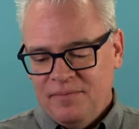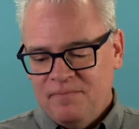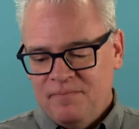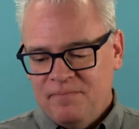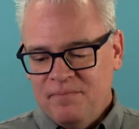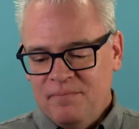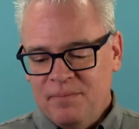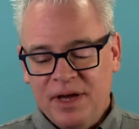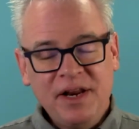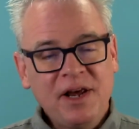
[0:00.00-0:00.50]

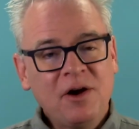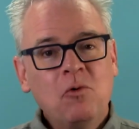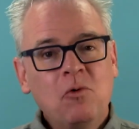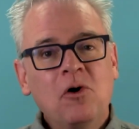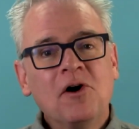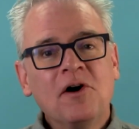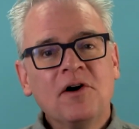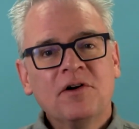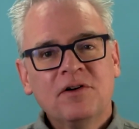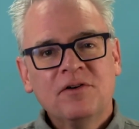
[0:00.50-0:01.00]
bidding
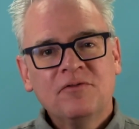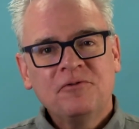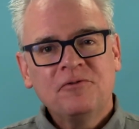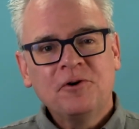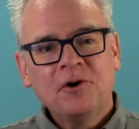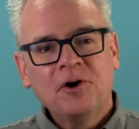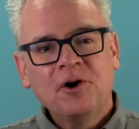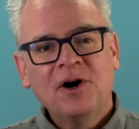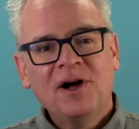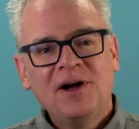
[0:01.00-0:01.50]
war
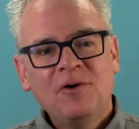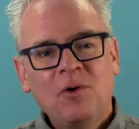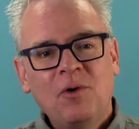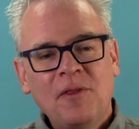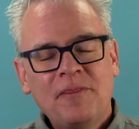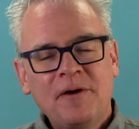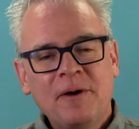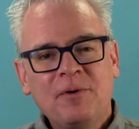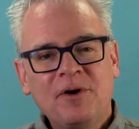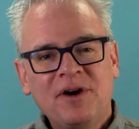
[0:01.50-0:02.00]
for
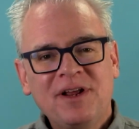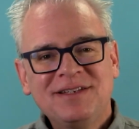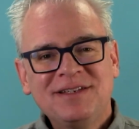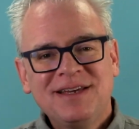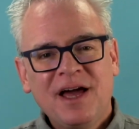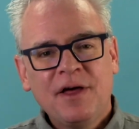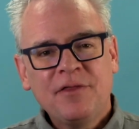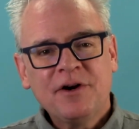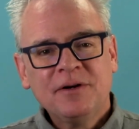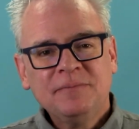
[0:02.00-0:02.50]
what they're putting
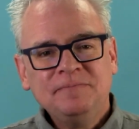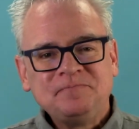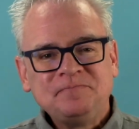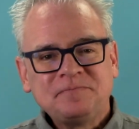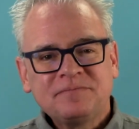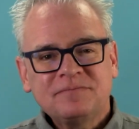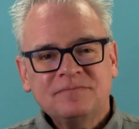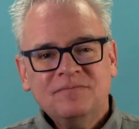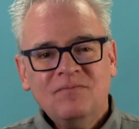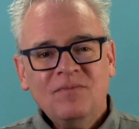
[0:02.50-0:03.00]
together.
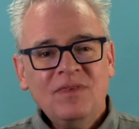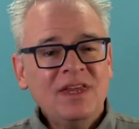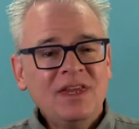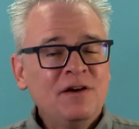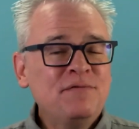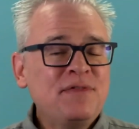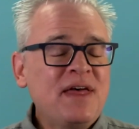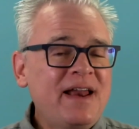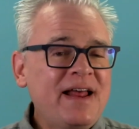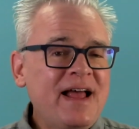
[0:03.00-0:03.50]

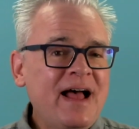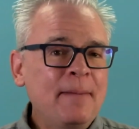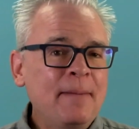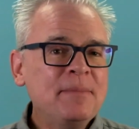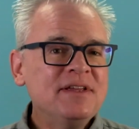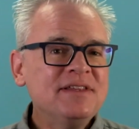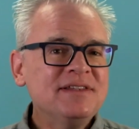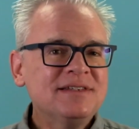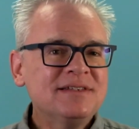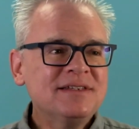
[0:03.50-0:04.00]
If that
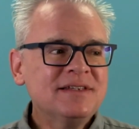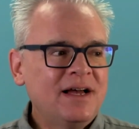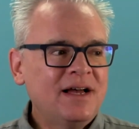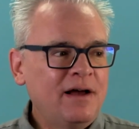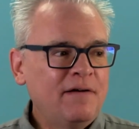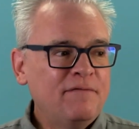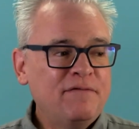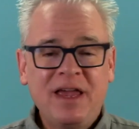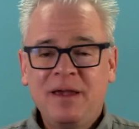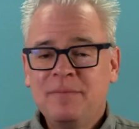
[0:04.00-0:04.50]
happens,
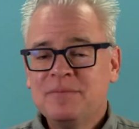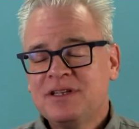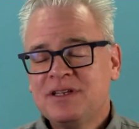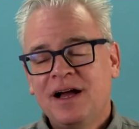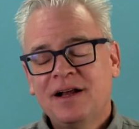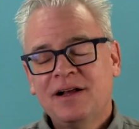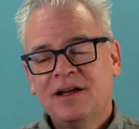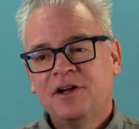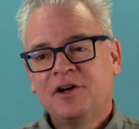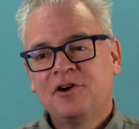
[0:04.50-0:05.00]
Veeam's
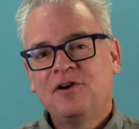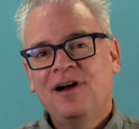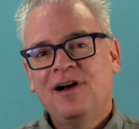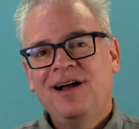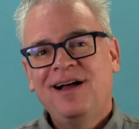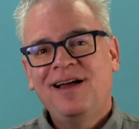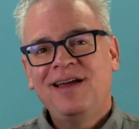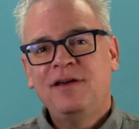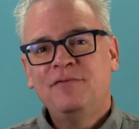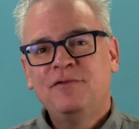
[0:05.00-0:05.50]
not going to
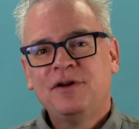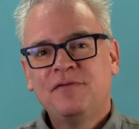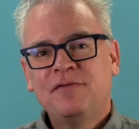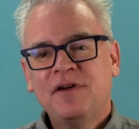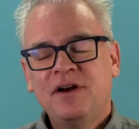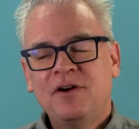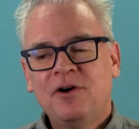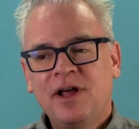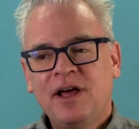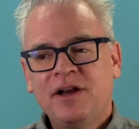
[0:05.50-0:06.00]
cry even if
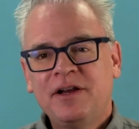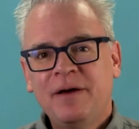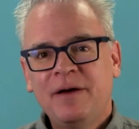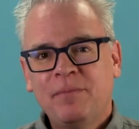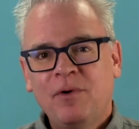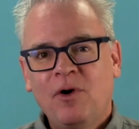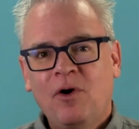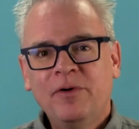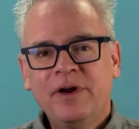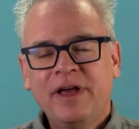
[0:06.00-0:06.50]
they don't end
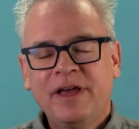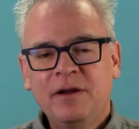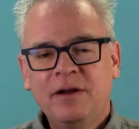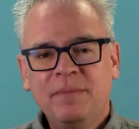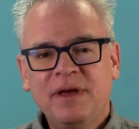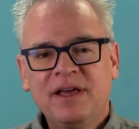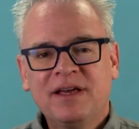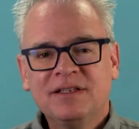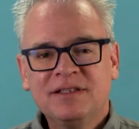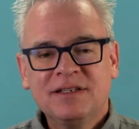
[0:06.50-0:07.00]
up owning it
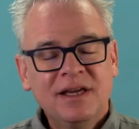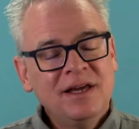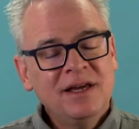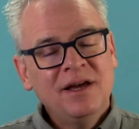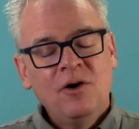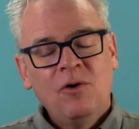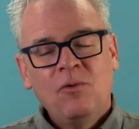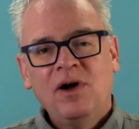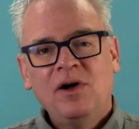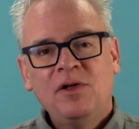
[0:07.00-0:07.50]
because,
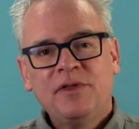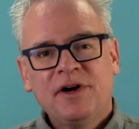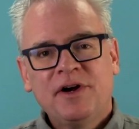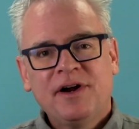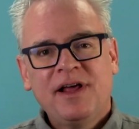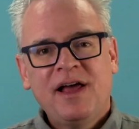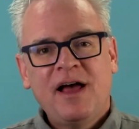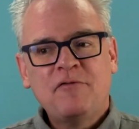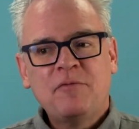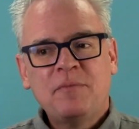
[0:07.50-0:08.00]
well, they're going
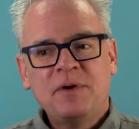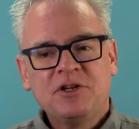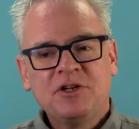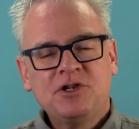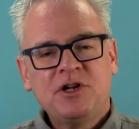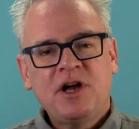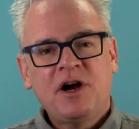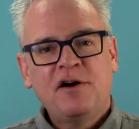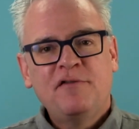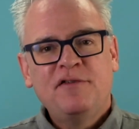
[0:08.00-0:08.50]
to have a big
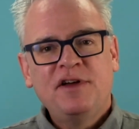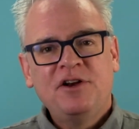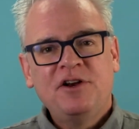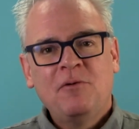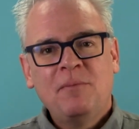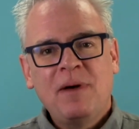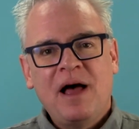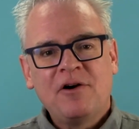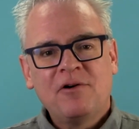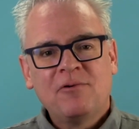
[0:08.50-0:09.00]
share of it
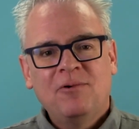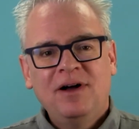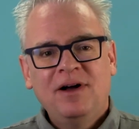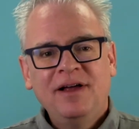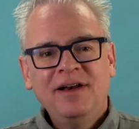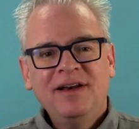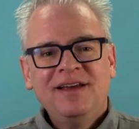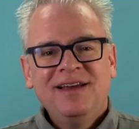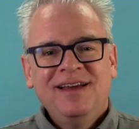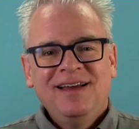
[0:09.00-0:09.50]
no matter
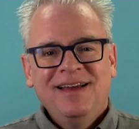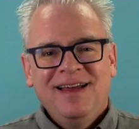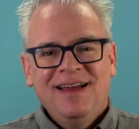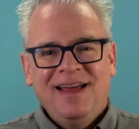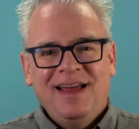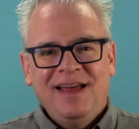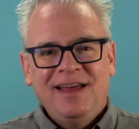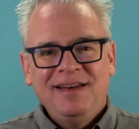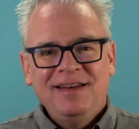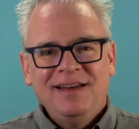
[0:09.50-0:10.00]
what.
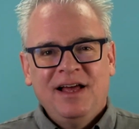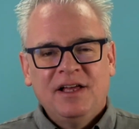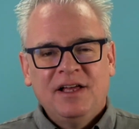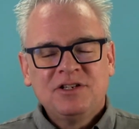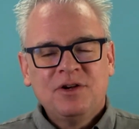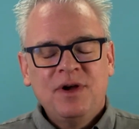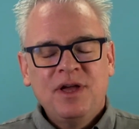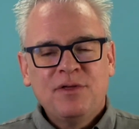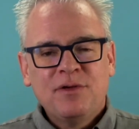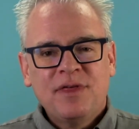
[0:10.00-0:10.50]
And
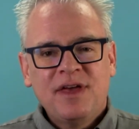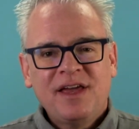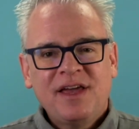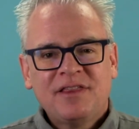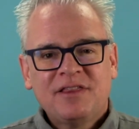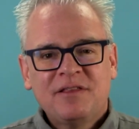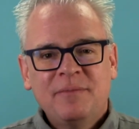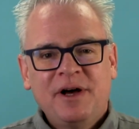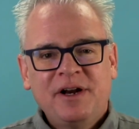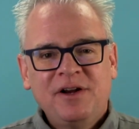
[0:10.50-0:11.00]
so either they
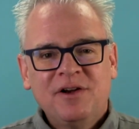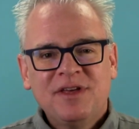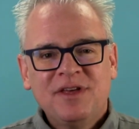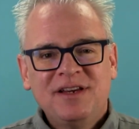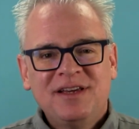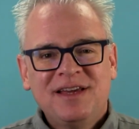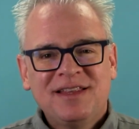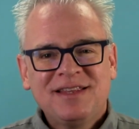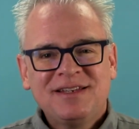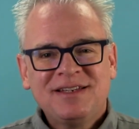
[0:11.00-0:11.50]
get the money or
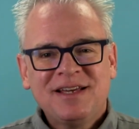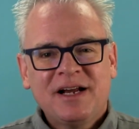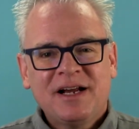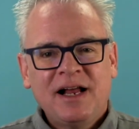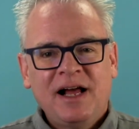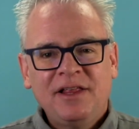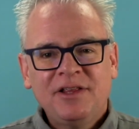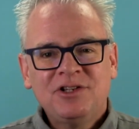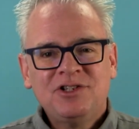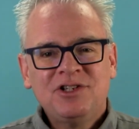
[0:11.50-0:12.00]
they get the
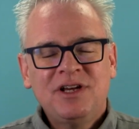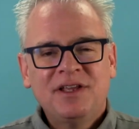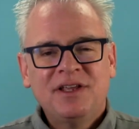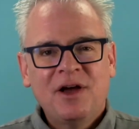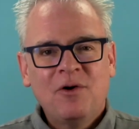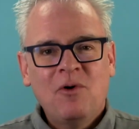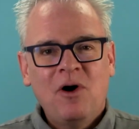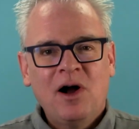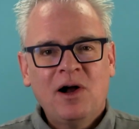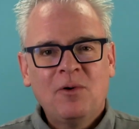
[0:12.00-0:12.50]
technology and
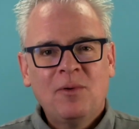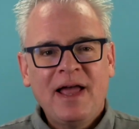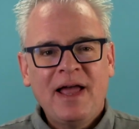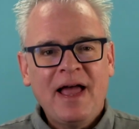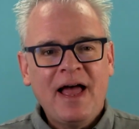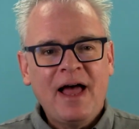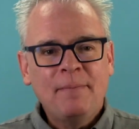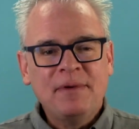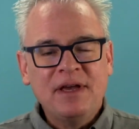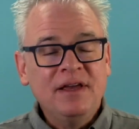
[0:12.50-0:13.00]
they walk away
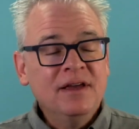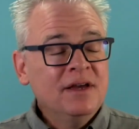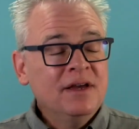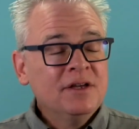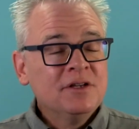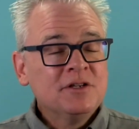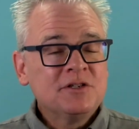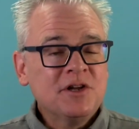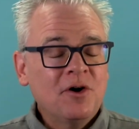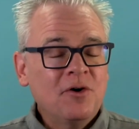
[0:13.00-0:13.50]
happy.
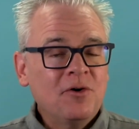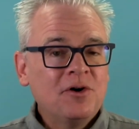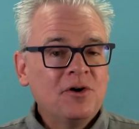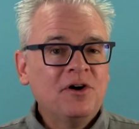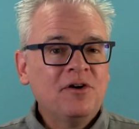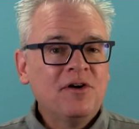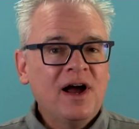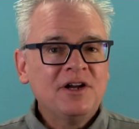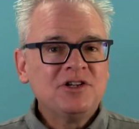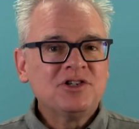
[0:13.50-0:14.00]
So
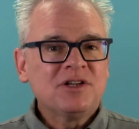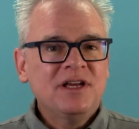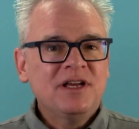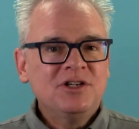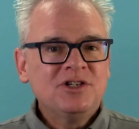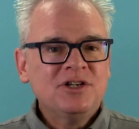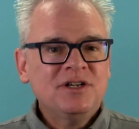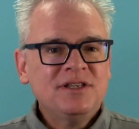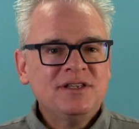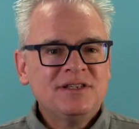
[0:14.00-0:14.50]

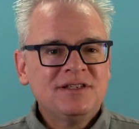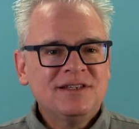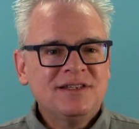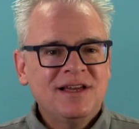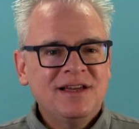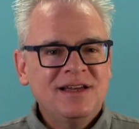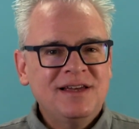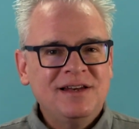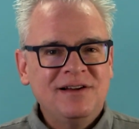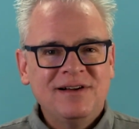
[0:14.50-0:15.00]
congratulations,
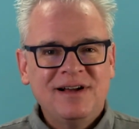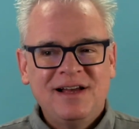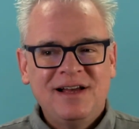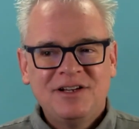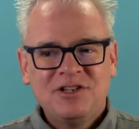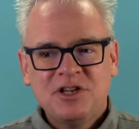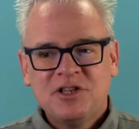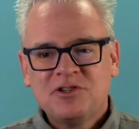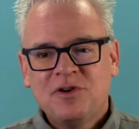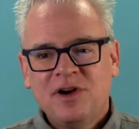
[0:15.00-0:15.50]

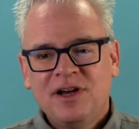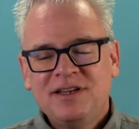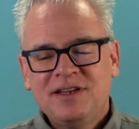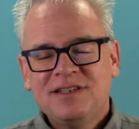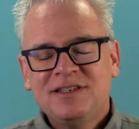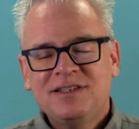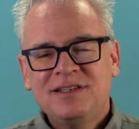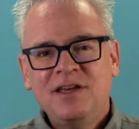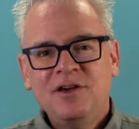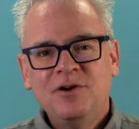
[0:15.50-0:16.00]
Niraj. It's great to
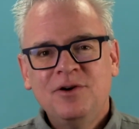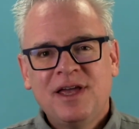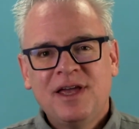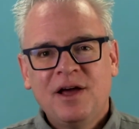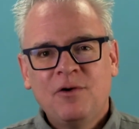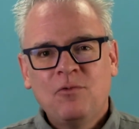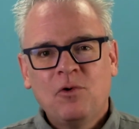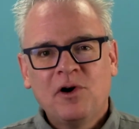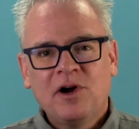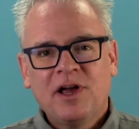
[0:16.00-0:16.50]
see you
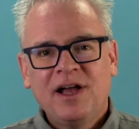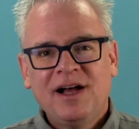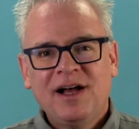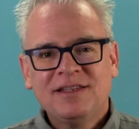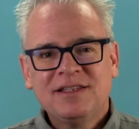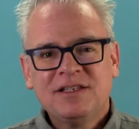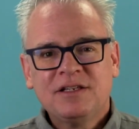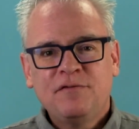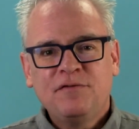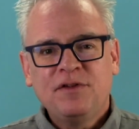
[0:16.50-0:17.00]
again working on
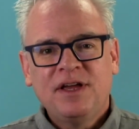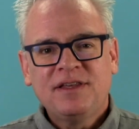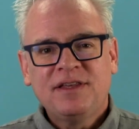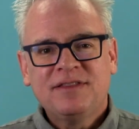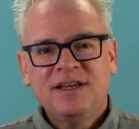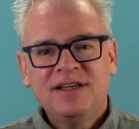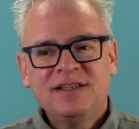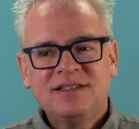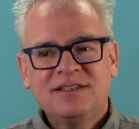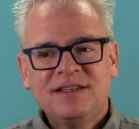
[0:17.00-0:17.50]
stuff like
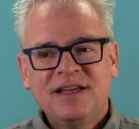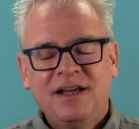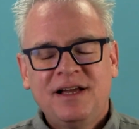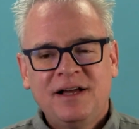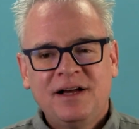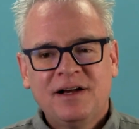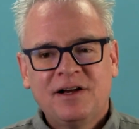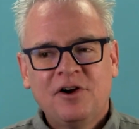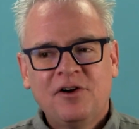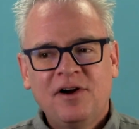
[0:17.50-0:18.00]
this.
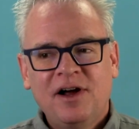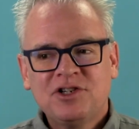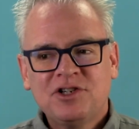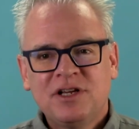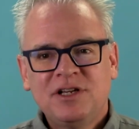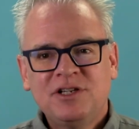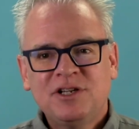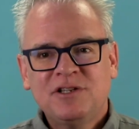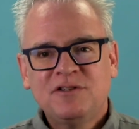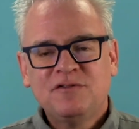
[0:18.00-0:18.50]

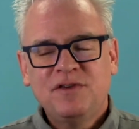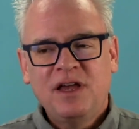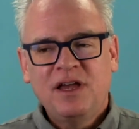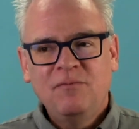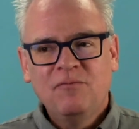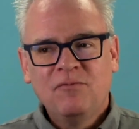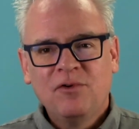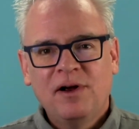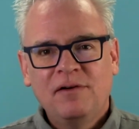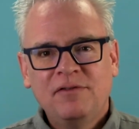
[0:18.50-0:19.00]
Congratulations,
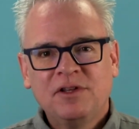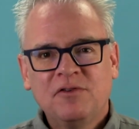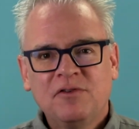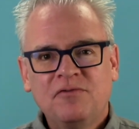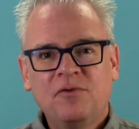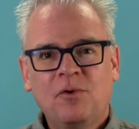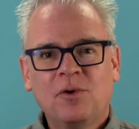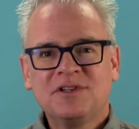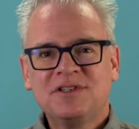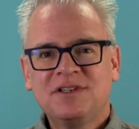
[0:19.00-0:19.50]
Veeam, for having the
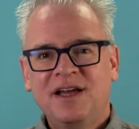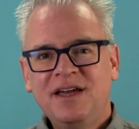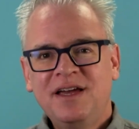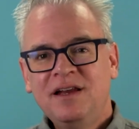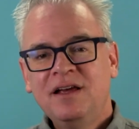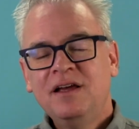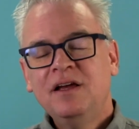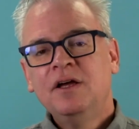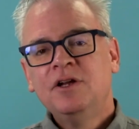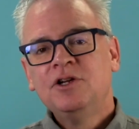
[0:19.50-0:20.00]
foresight
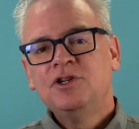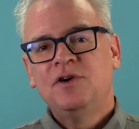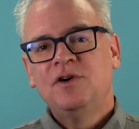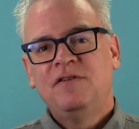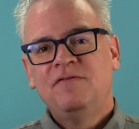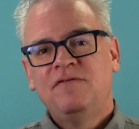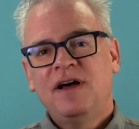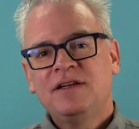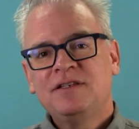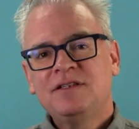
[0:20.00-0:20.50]
to
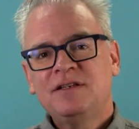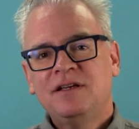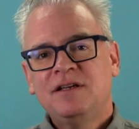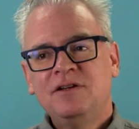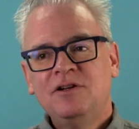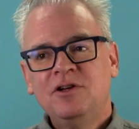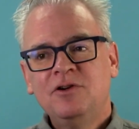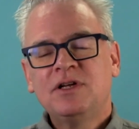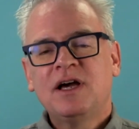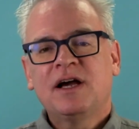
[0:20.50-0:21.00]
invest in
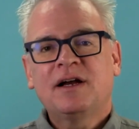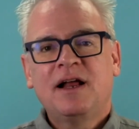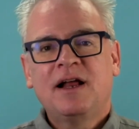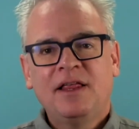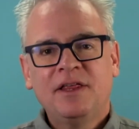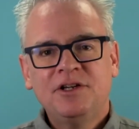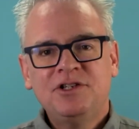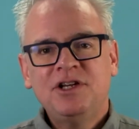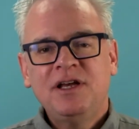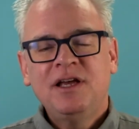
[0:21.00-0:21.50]
new
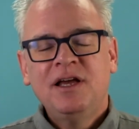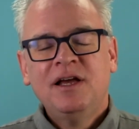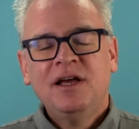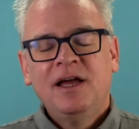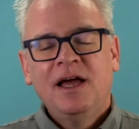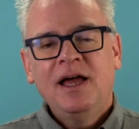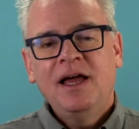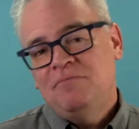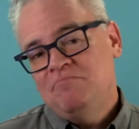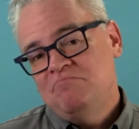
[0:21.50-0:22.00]
technology.
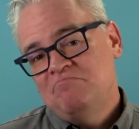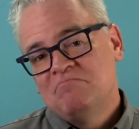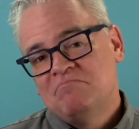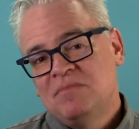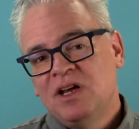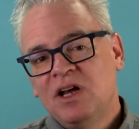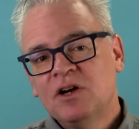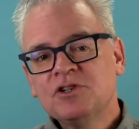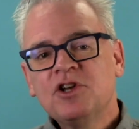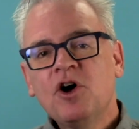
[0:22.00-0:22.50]
And
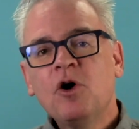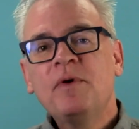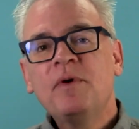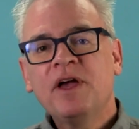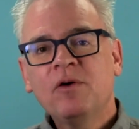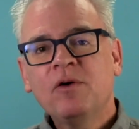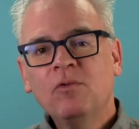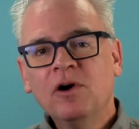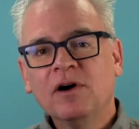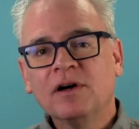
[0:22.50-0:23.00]
here's
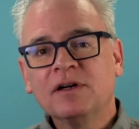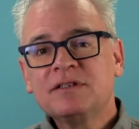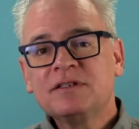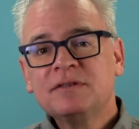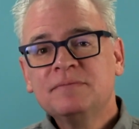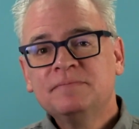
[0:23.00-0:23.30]
hoping it works.